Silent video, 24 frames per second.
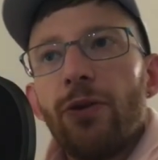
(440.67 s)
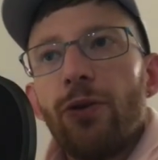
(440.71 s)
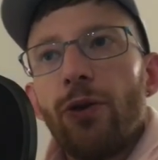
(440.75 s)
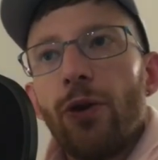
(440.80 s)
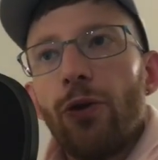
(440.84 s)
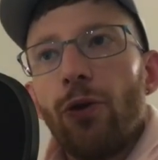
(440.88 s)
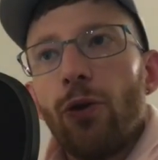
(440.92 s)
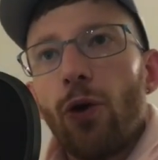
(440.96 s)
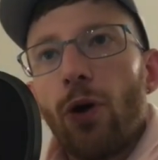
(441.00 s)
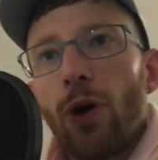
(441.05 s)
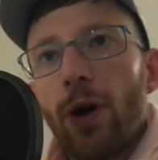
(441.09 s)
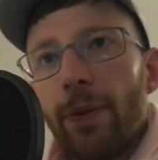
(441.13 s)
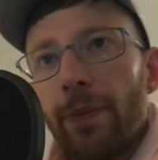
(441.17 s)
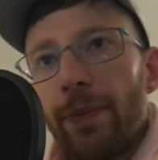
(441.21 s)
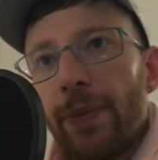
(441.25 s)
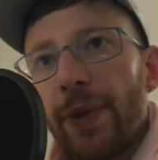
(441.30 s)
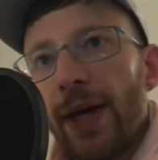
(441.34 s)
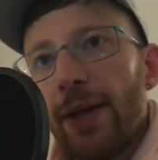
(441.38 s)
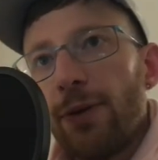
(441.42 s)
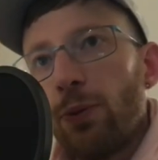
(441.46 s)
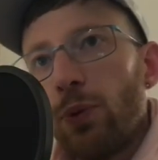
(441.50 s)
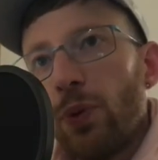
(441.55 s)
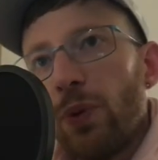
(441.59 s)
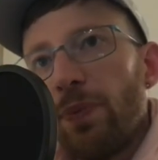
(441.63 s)
norm
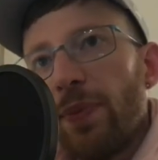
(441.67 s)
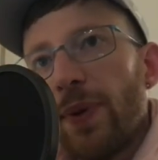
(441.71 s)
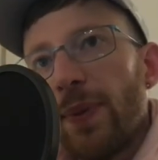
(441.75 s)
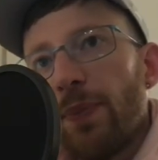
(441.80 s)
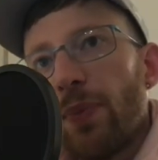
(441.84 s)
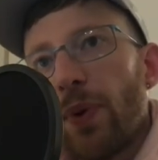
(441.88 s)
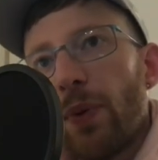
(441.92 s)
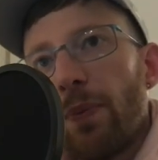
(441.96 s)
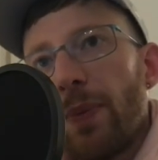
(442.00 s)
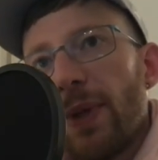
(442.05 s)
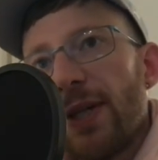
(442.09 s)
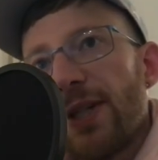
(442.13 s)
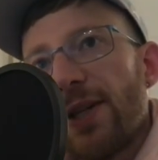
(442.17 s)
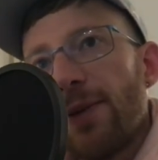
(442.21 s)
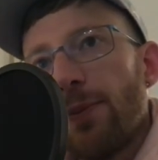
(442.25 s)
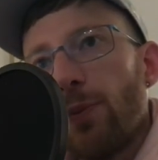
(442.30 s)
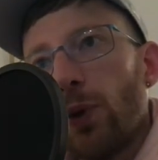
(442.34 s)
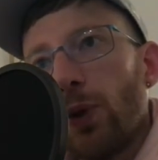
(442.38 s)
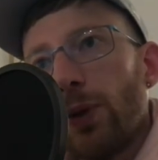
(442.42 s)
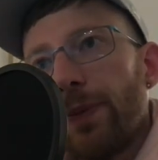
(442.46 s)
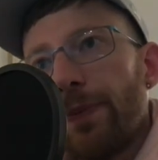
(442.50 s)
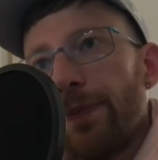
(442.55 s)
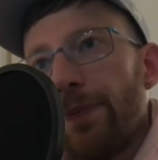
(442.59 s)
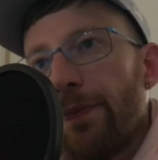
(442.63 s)
that would be
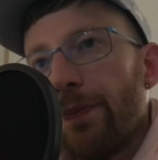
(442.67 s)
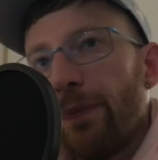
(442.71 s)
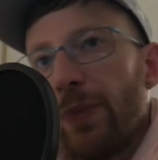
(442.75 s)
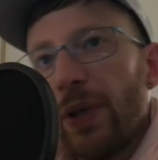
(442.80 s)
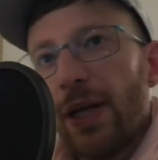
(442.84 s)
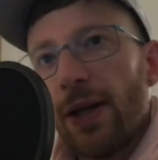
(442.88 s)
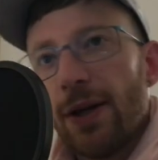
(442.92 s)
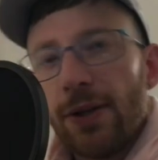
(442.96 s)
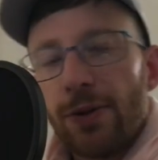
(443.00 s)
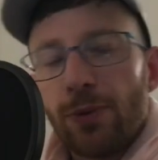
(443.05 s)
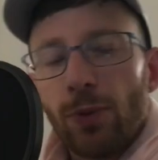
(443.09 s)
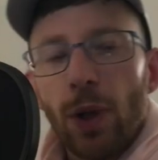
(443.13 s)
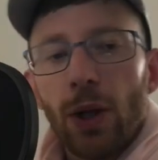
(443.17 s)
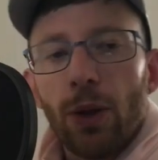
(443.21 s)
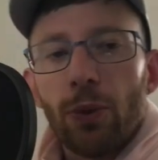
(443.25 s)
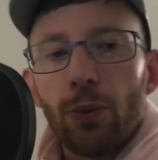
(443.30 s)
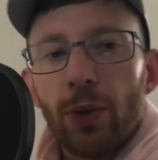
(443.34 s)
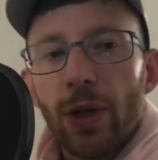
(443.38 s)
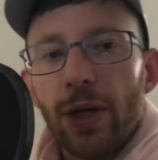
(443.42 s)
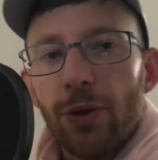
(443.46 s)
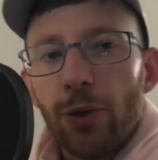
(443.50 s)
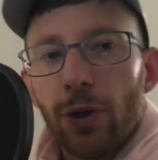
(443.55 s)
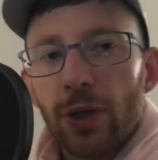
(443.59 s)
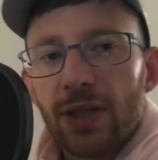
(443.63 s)
permissible because, well,
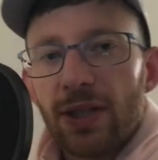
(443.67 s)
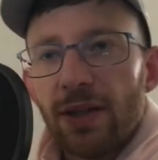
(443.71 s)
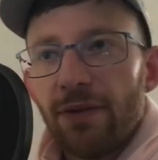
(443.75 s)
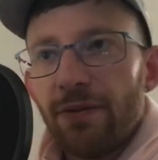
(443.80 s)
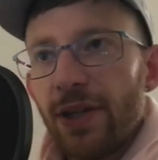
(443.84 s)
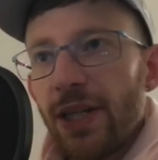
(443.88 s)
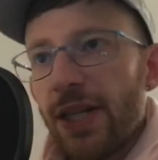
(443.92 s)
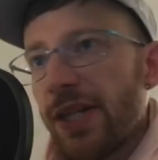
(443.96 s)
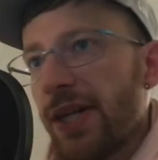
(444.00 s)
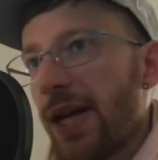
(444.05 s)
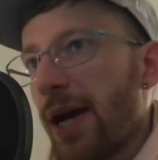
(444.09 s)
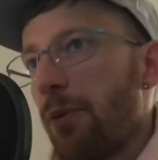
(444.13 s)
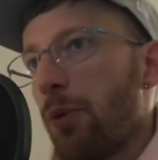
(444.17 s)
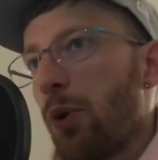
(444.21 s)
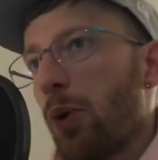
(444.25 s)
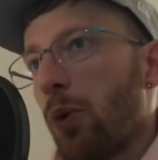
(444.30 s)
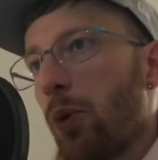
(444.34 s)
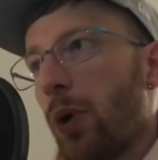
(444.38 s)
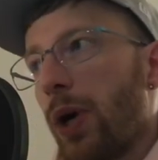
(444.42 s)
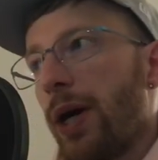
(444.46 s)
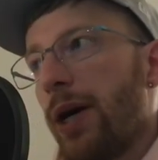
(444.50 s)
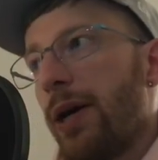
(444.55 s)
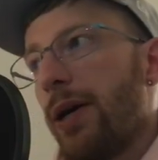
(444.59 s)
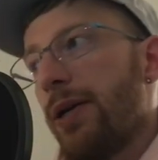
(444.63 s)
radioactivity is
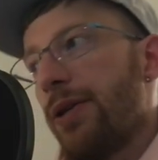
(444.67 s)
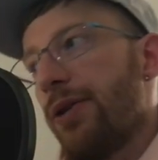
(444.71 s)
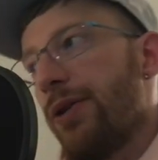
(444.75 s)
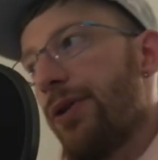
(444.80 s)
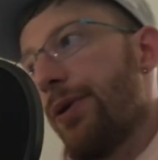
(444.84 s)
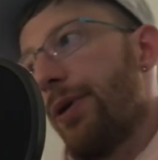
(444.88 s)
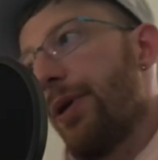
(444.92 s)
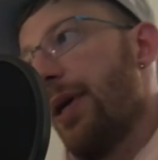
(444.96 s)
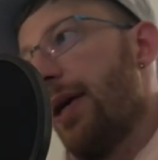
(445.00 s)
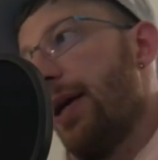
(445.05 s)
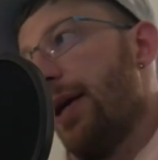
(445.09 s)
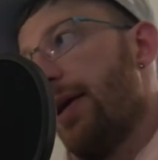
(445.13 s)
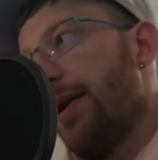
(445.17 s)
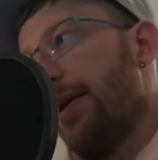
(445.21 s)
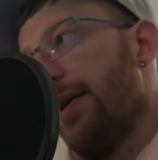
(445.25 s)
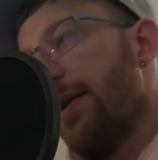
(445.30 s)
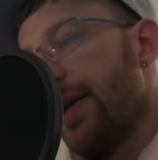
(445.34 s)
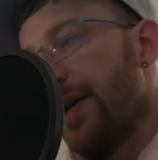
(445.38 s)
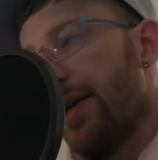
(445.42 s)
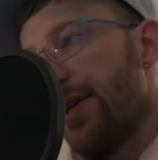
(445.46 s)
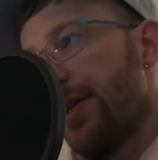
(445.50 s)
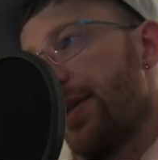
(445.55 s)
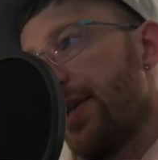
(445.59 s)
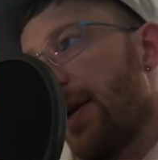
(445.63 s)
everywhere, so
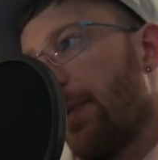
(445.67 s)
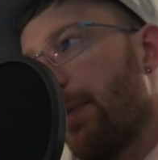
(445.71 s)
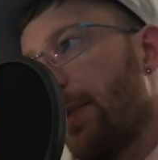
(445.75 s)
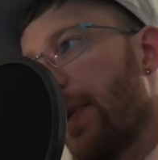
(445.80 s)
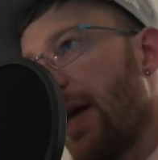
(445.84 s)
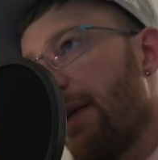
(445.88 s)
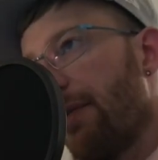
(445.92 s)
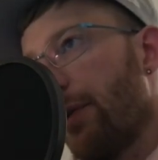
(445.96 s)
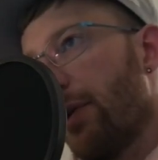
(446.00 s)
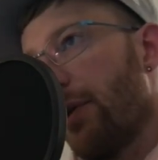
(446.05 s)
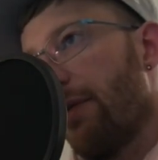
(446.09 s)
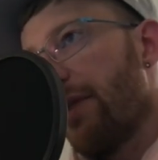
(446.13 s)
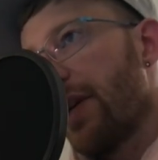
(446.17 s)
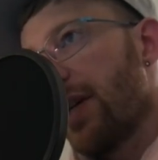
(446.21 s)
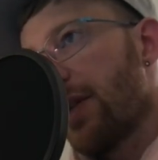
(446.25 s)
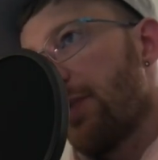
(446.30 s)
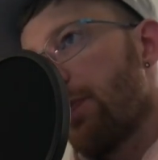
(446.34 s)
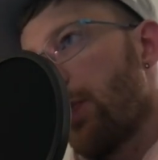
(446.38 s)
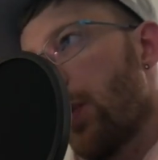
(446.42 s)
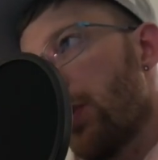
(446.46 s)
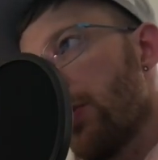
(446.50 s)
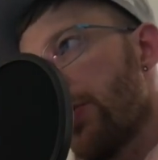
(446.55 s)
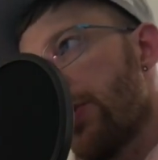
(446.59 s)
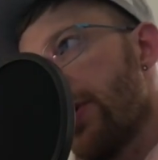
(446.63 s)
there is some level of
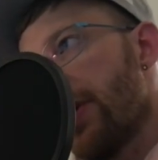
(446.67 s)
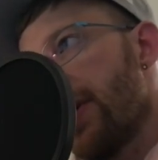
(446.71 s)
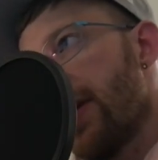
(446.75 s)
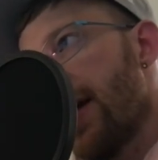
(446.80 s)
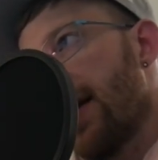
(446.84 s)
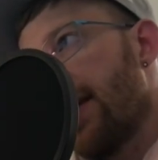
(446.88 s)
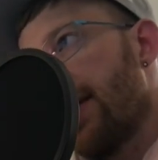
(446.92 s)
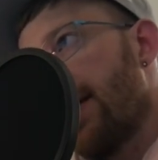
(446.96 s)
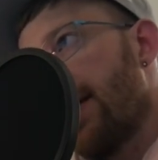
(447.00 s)
exposure that